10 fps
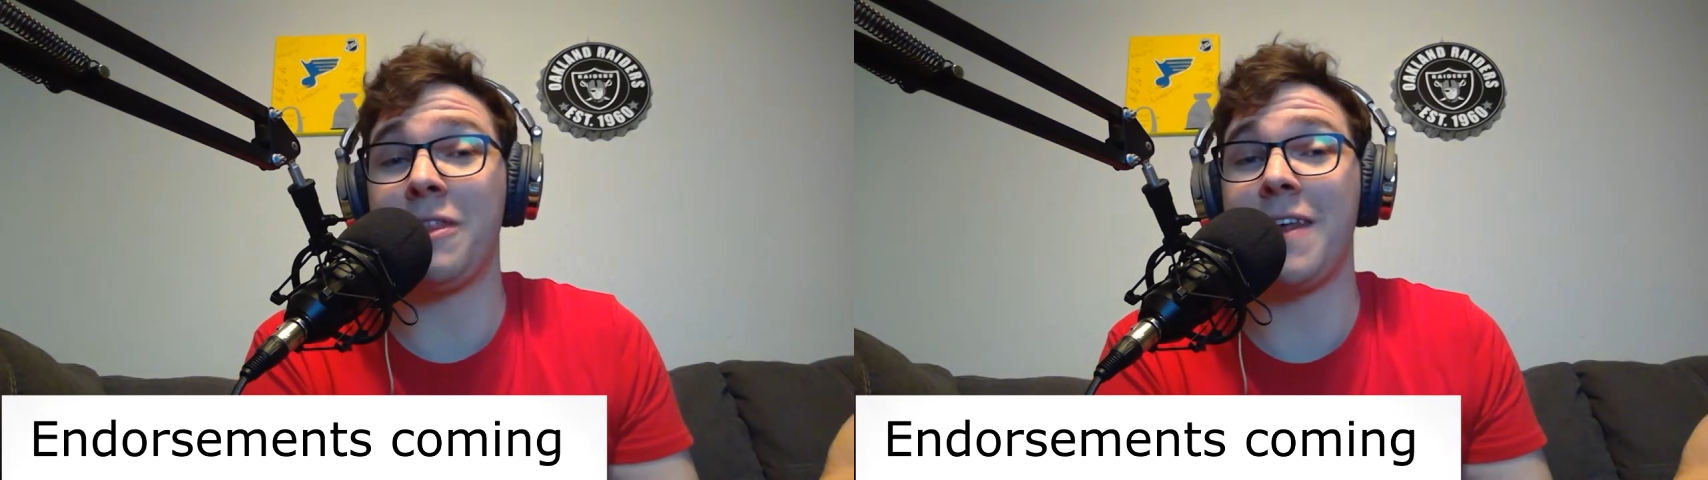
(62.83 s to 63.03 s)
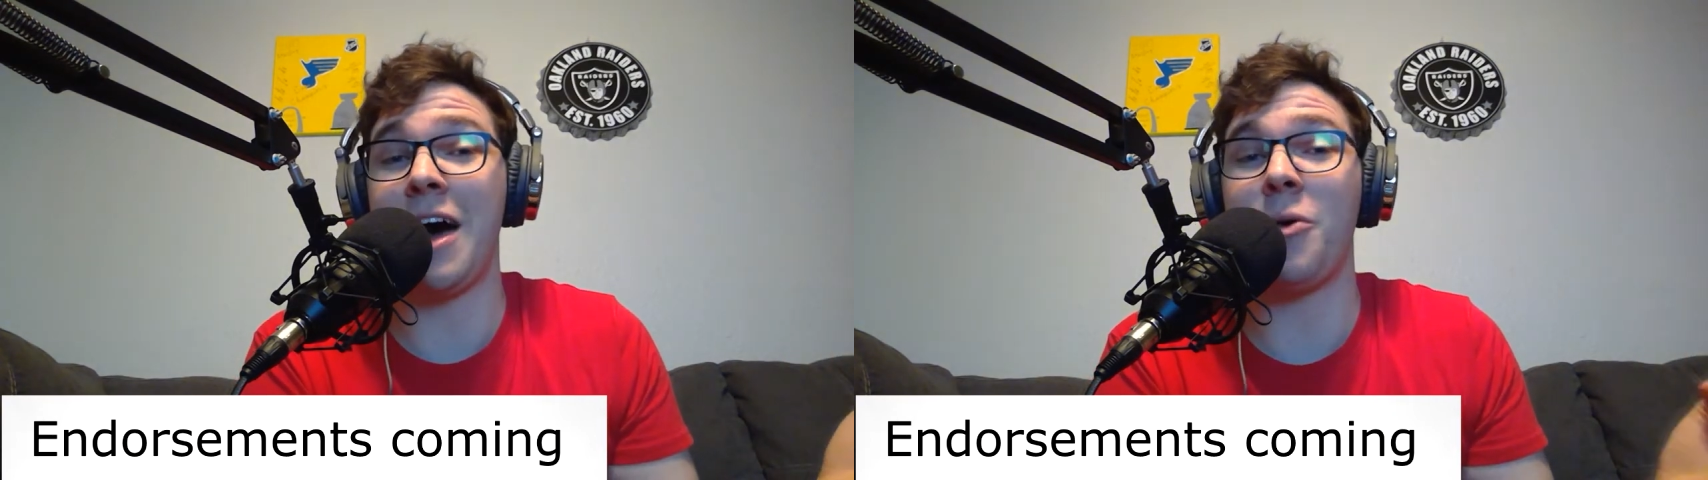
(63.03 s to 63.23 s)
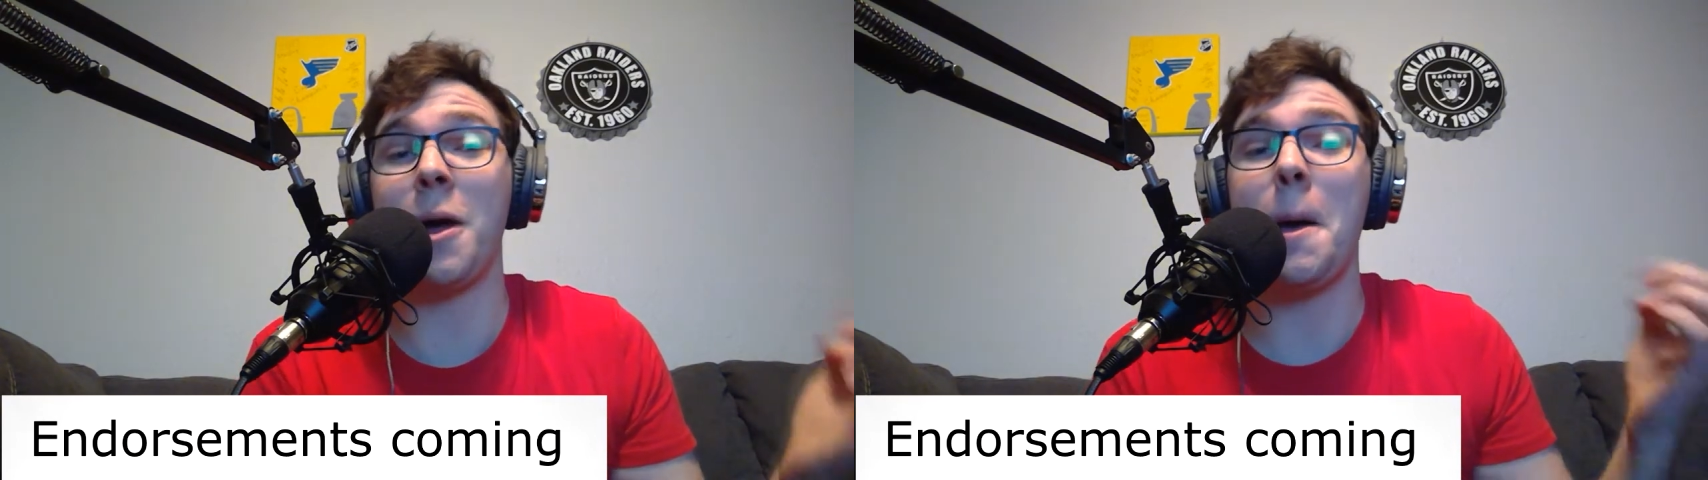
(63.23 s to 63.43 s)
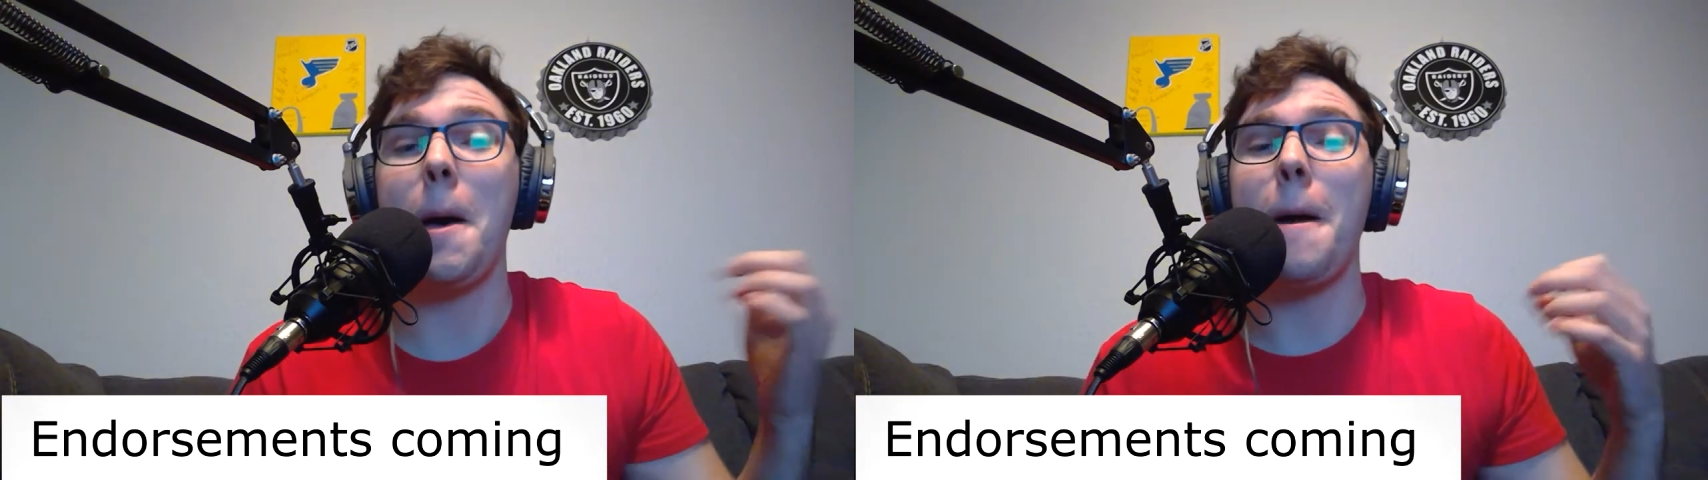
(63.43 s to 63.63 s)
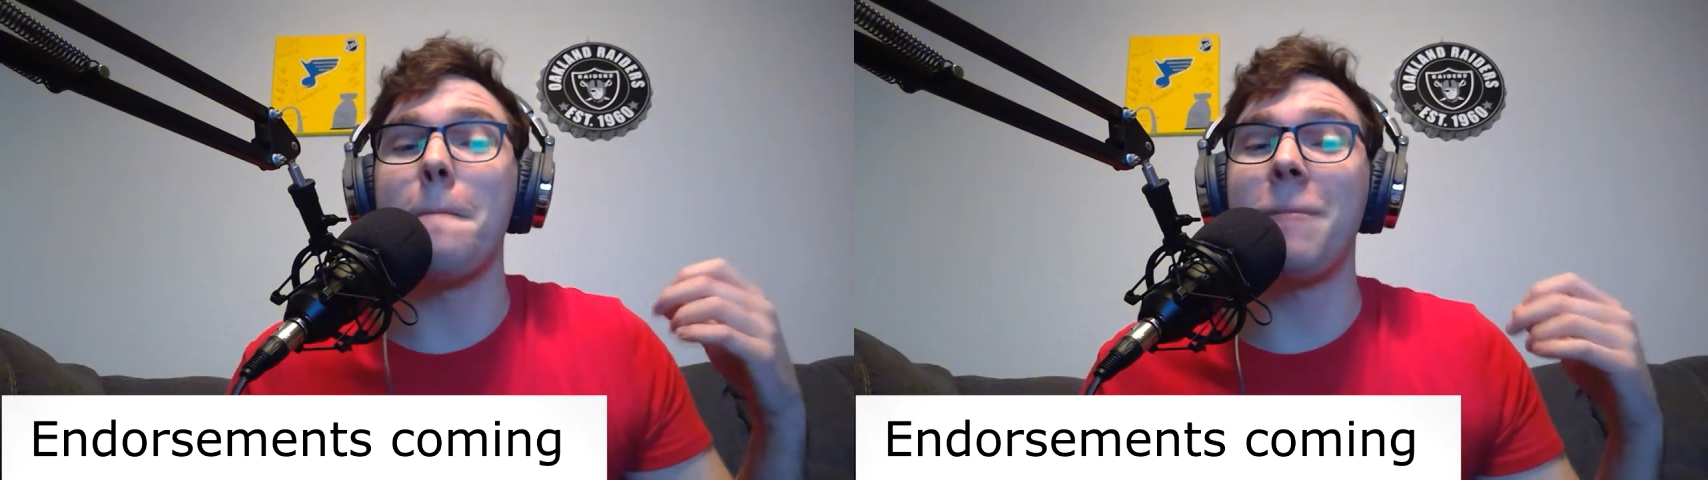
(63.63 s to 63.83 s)
with that way,
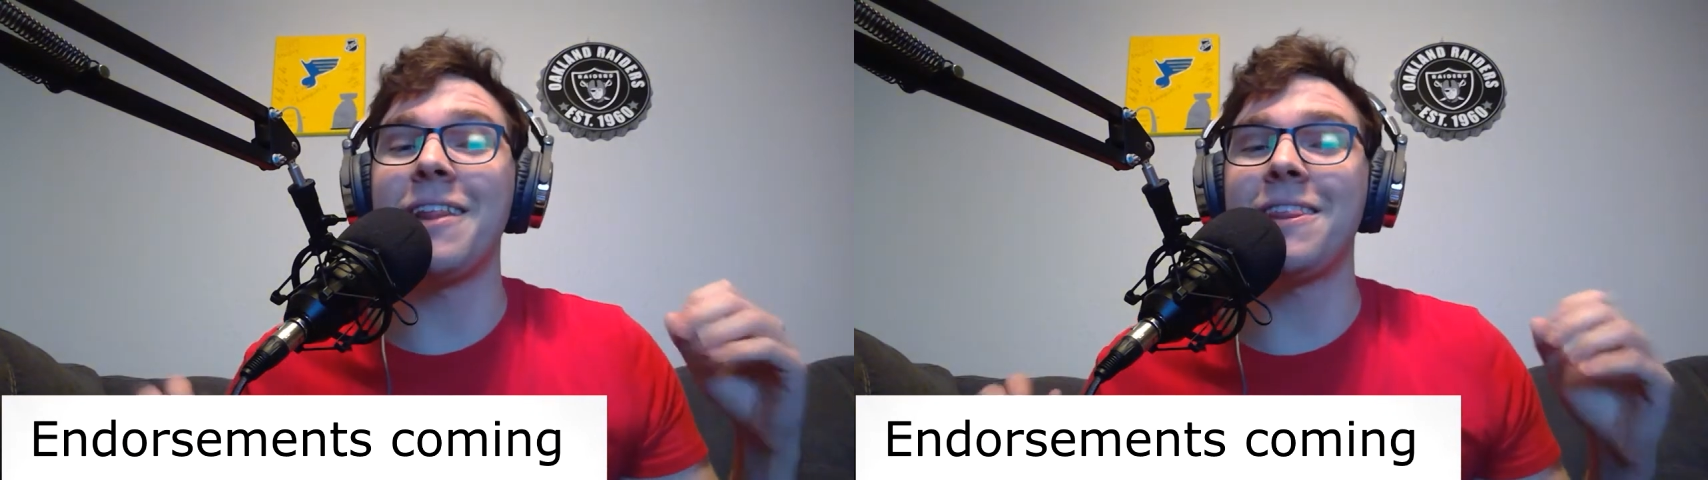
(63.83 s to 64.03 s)
but